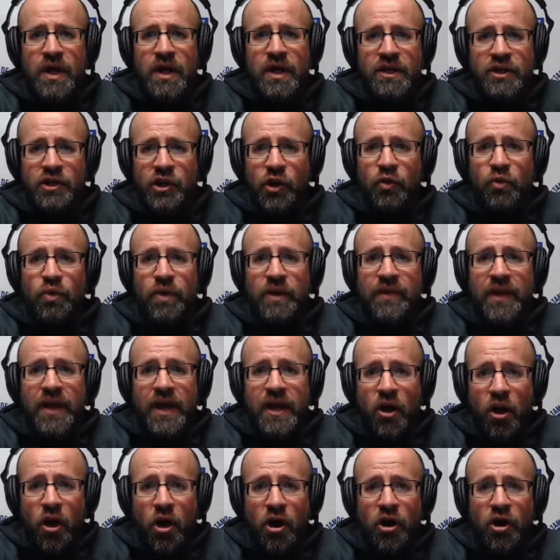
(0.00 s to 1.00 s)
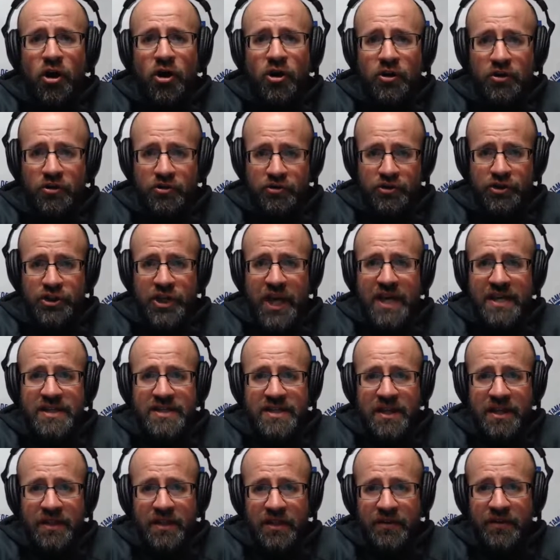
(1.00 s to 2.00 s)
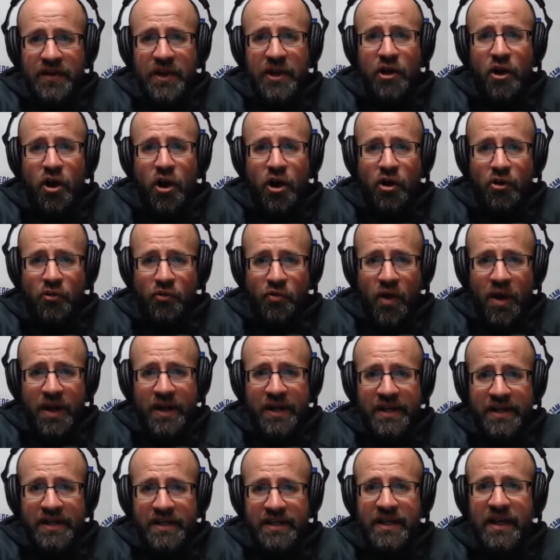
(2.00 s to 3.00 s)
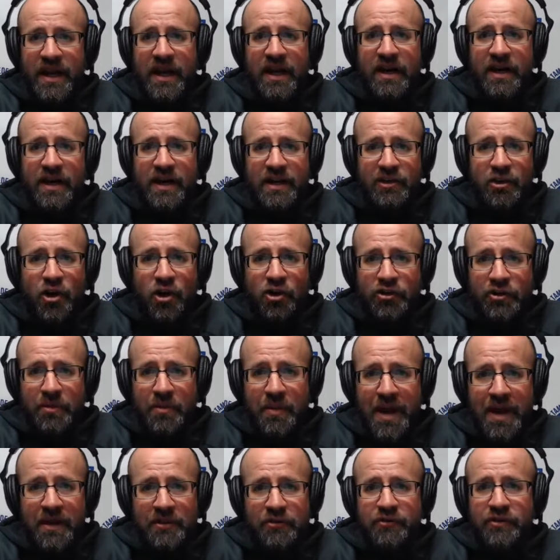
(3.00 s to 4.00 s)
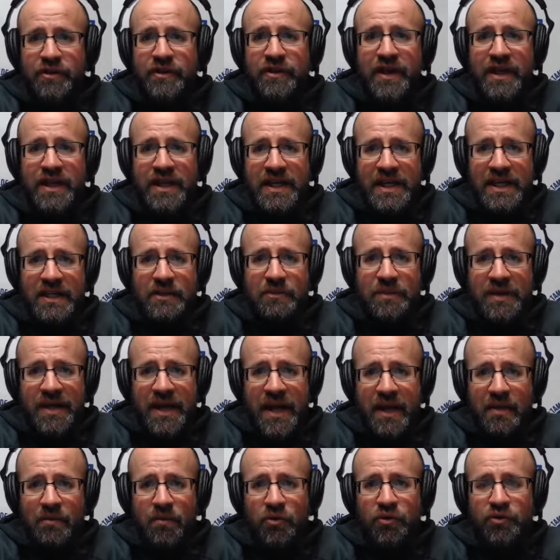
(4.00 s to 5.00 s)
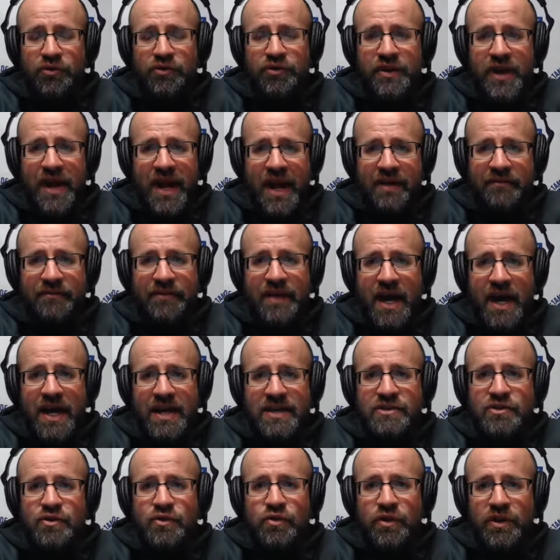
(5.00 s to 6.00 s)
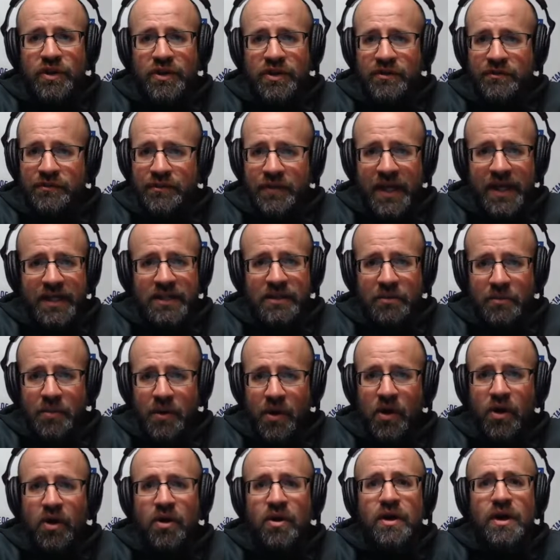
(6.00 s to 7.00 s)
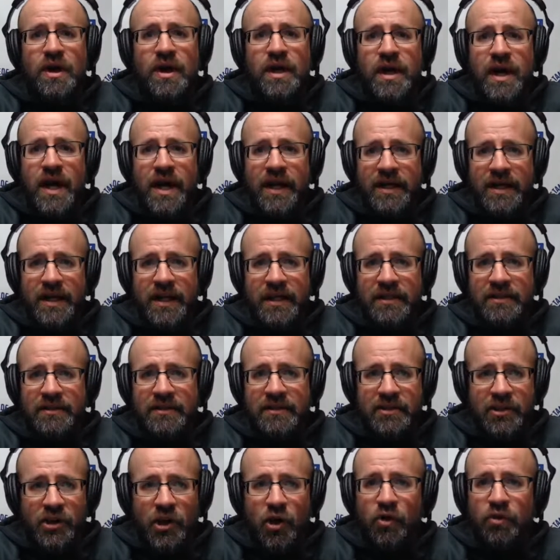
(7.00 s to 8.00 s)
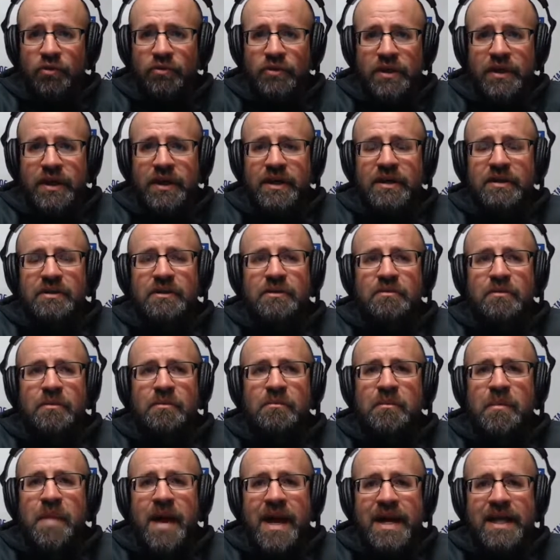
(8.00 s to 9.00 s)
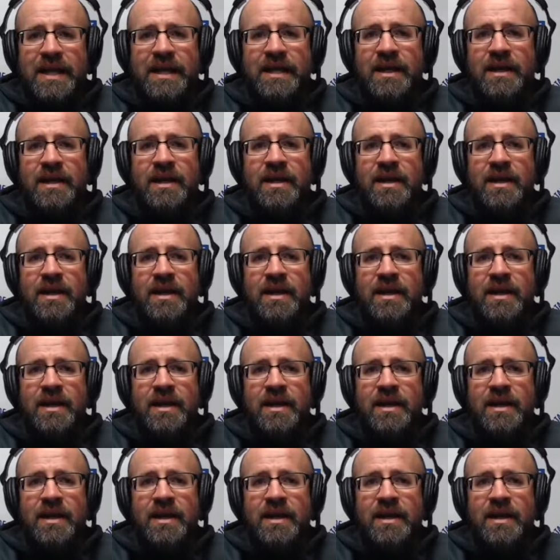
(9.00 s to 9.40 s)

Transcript: when they are chasing and they are running along the boundary, they need to be able to have guys who can deflect the ball and get, make